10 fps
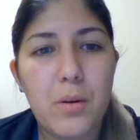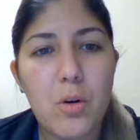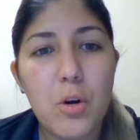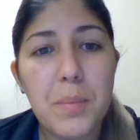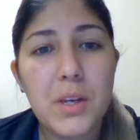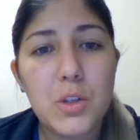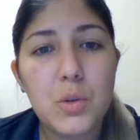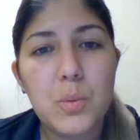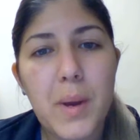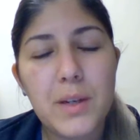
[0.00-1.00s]
or
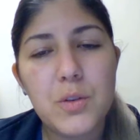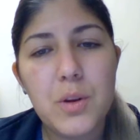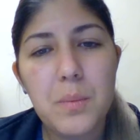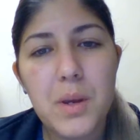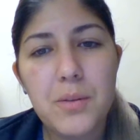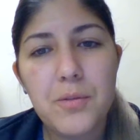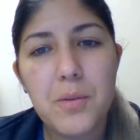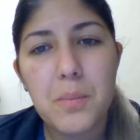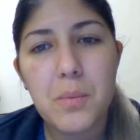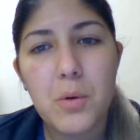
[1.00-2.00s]
patients with bacteremia
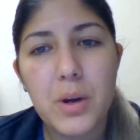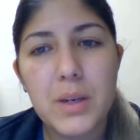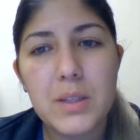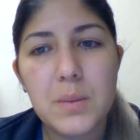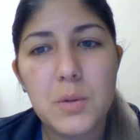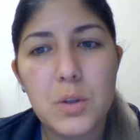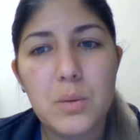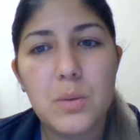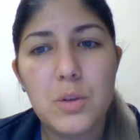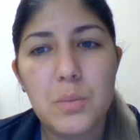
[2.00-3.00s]
from organisms
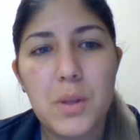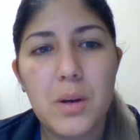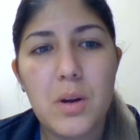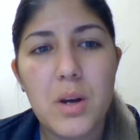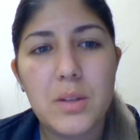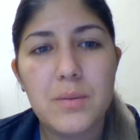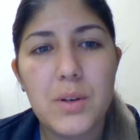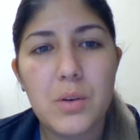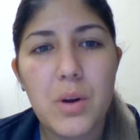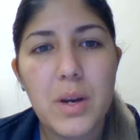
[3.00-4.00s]
known to be the cause of
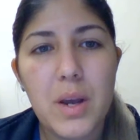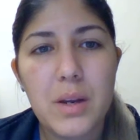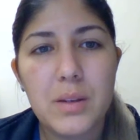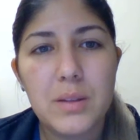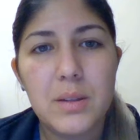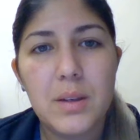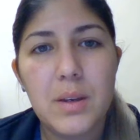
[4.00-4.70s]
endocarditis,